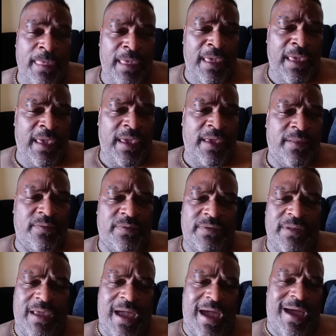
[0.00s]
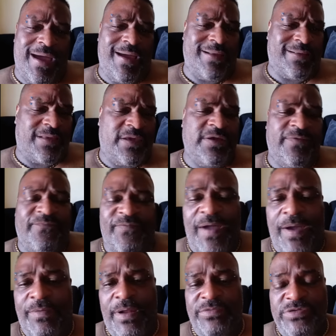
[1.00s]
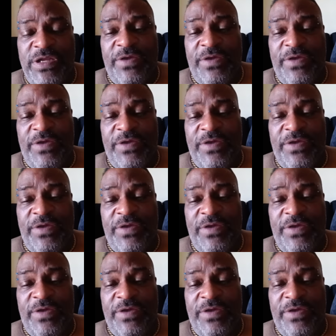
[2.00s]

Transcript: and I couldn't find what I was